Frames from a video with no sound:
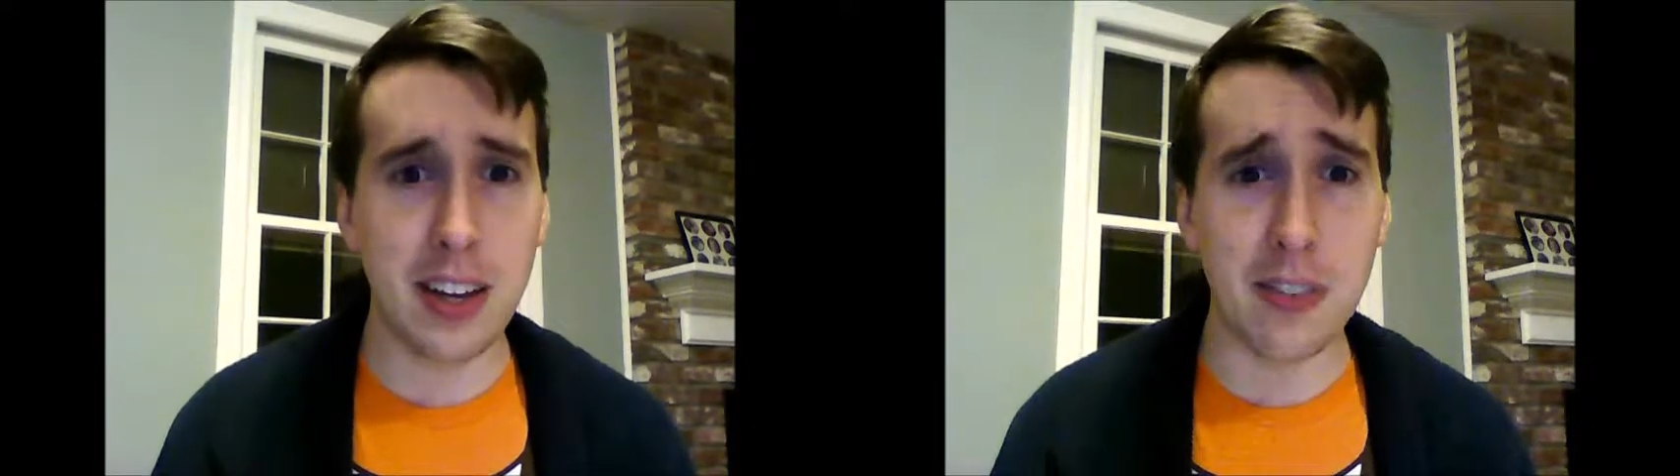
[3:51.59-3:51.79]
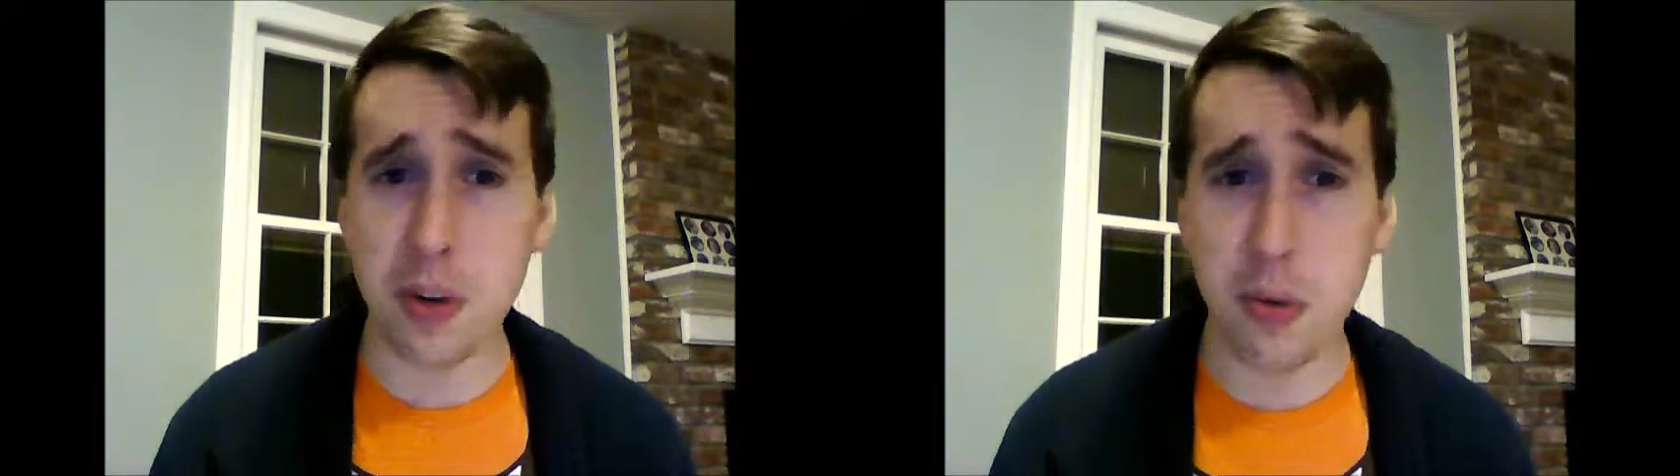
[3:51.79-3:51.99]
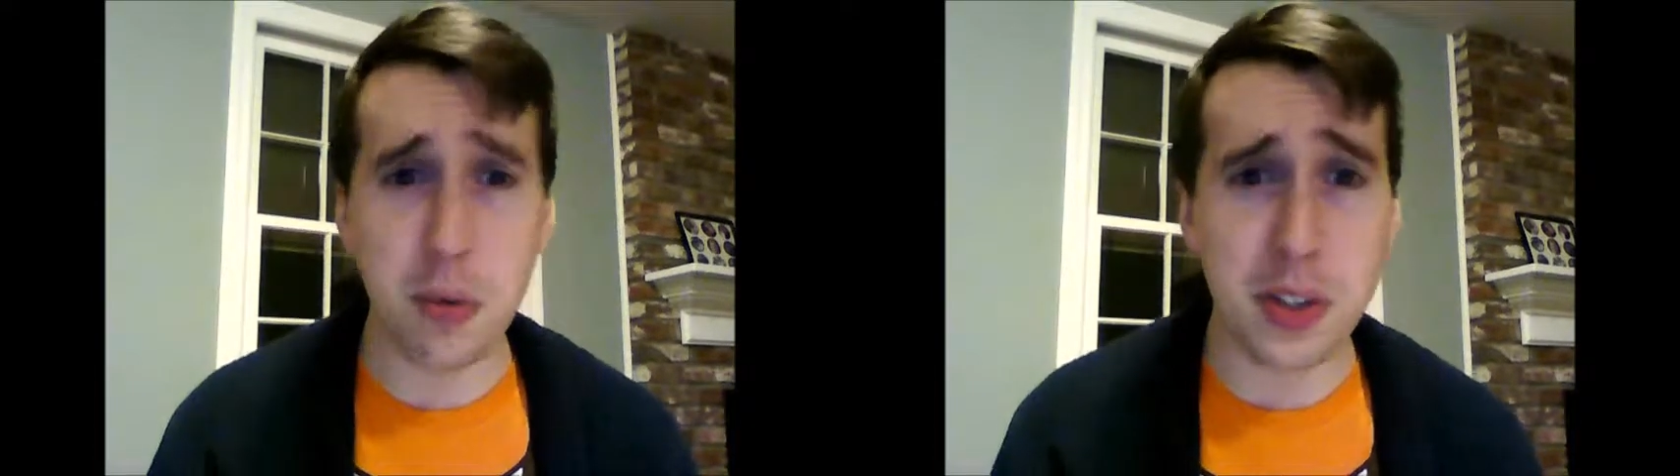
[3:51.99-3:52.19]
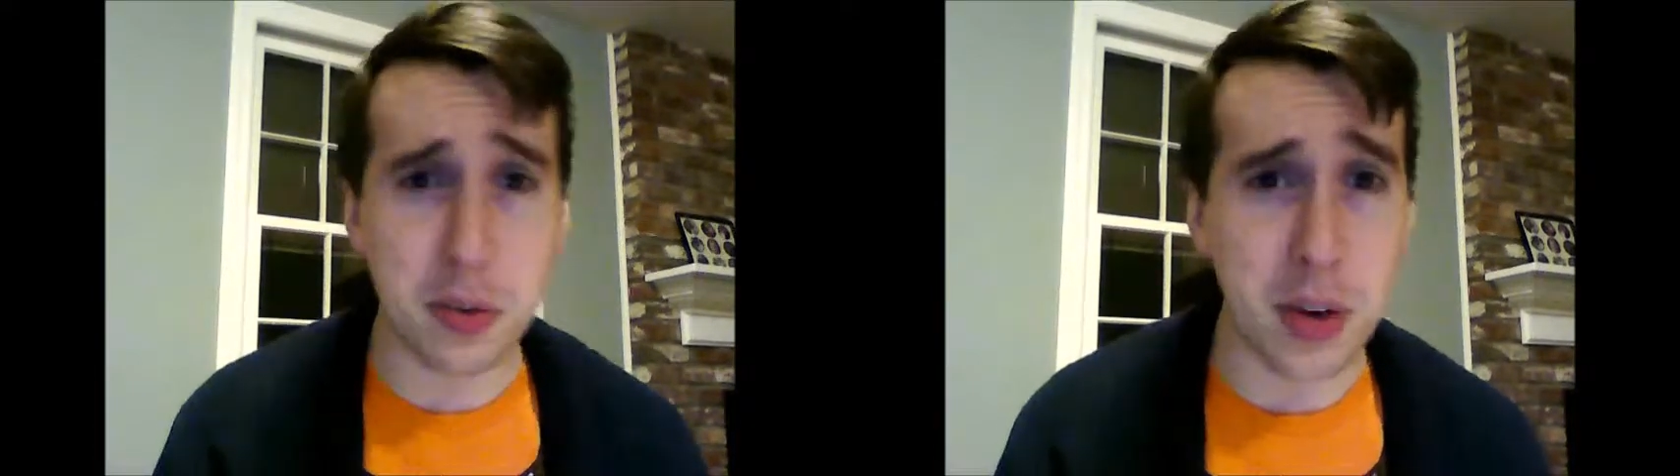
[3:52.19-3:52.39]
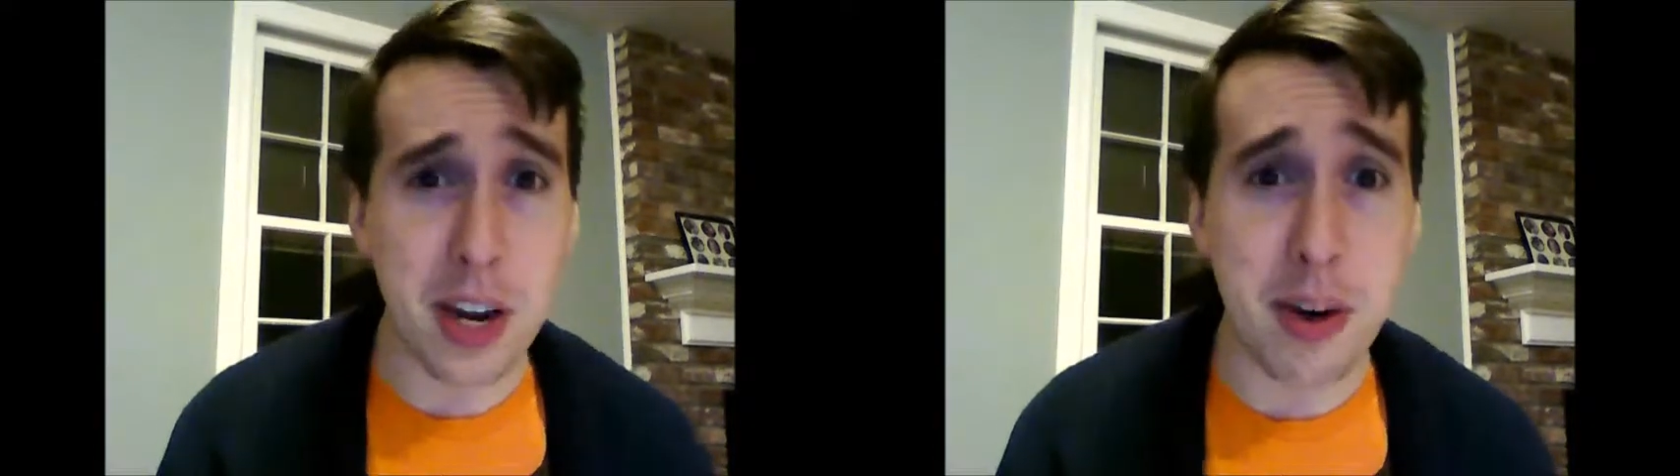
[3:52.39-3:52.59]
if anyone wants
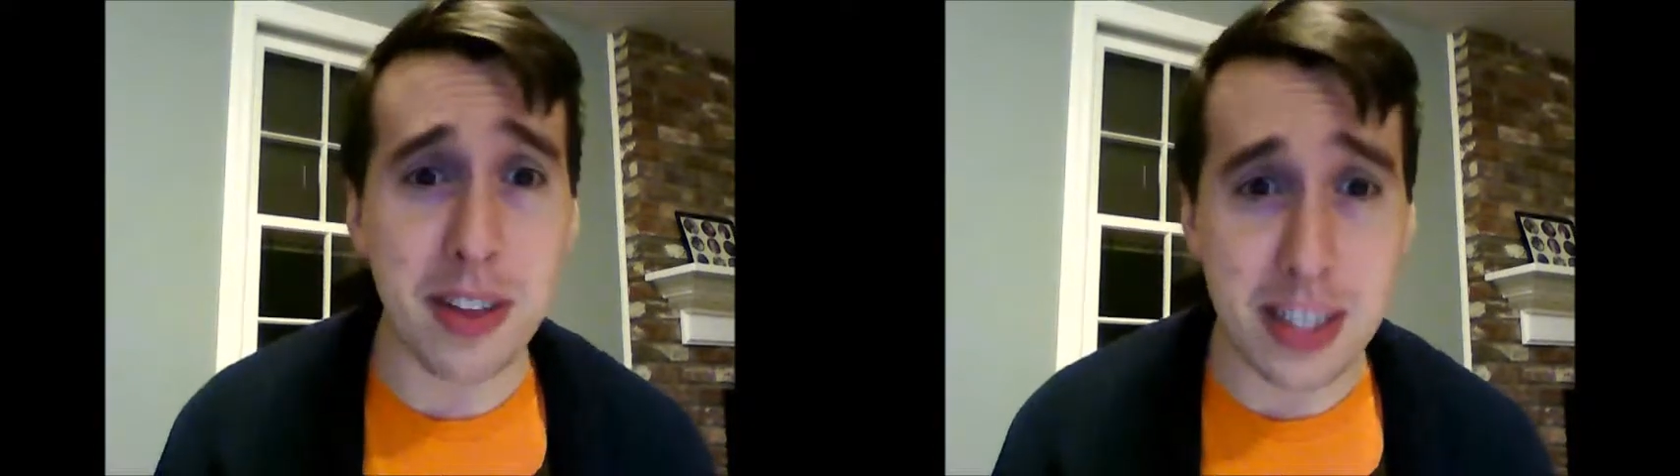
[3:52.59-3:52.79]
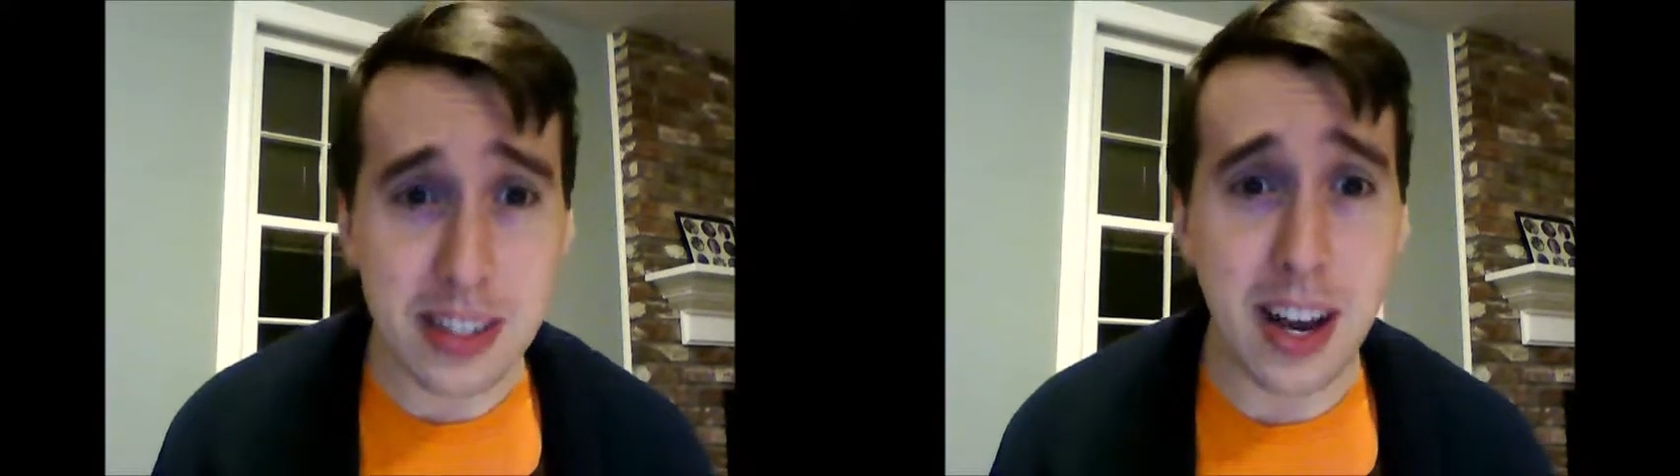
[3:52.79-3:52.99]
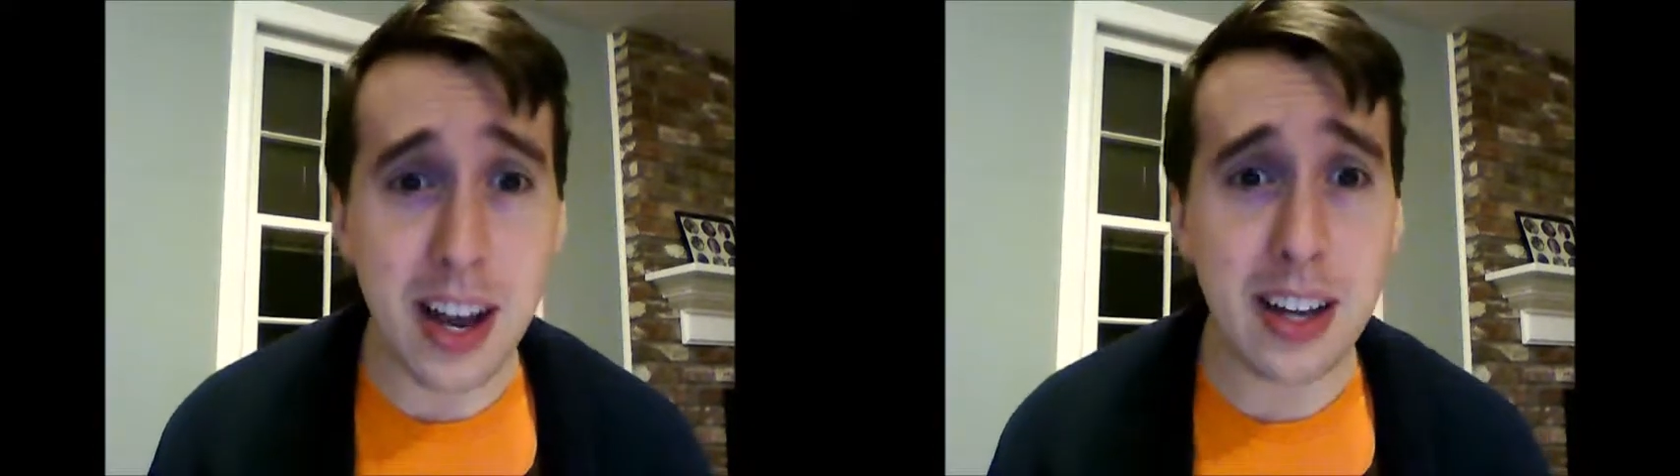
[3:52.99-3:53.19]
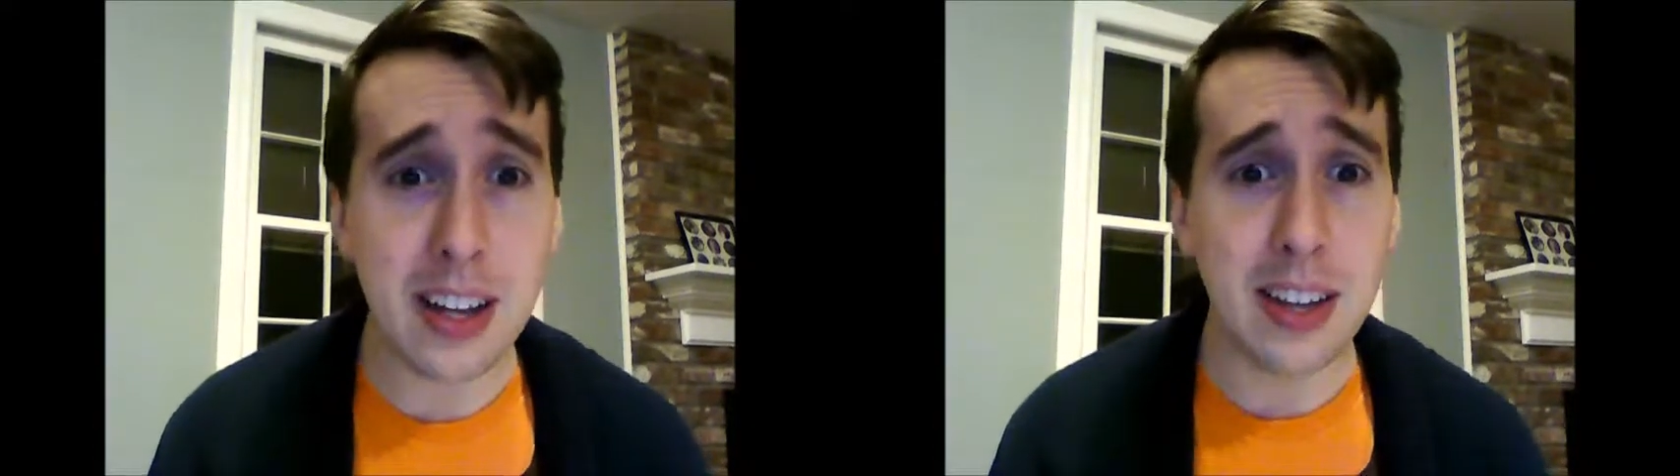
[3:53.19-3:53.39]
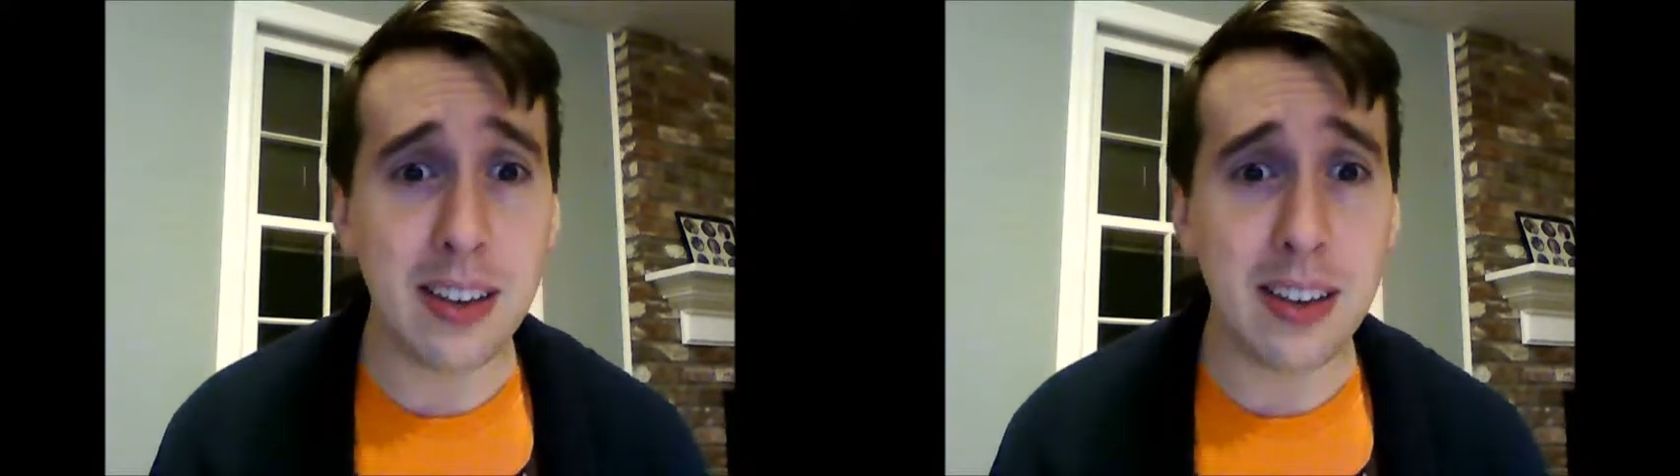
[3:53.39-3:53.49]
to write about this guy,